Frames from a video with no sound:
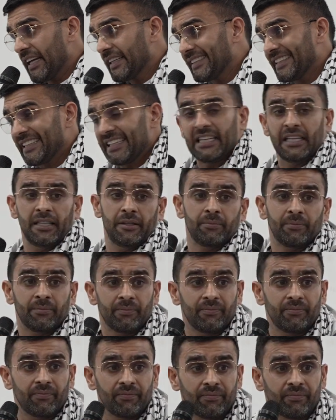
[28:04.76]
a team
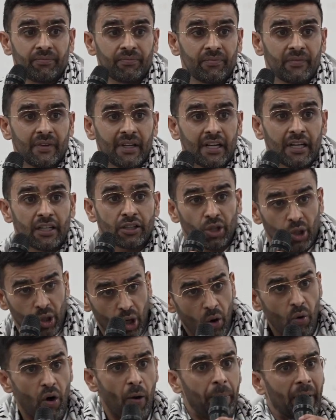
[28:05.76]
to
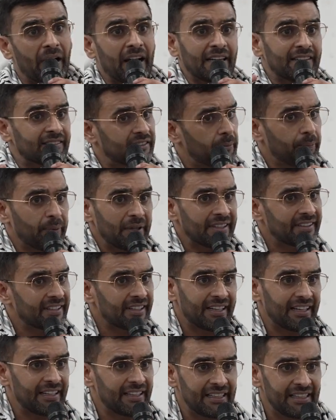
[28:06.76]
go up against the
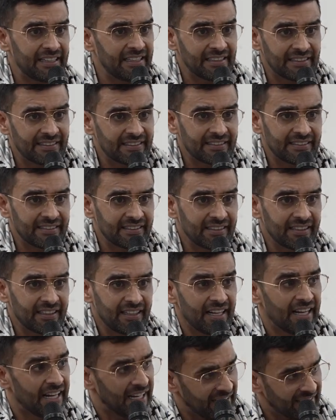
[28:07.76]
political elites.
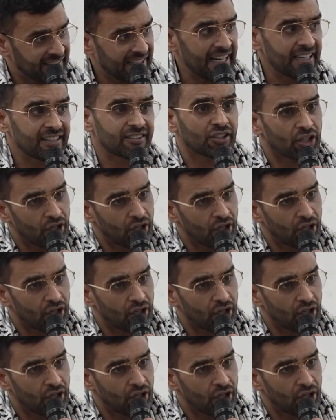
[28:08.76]
It takes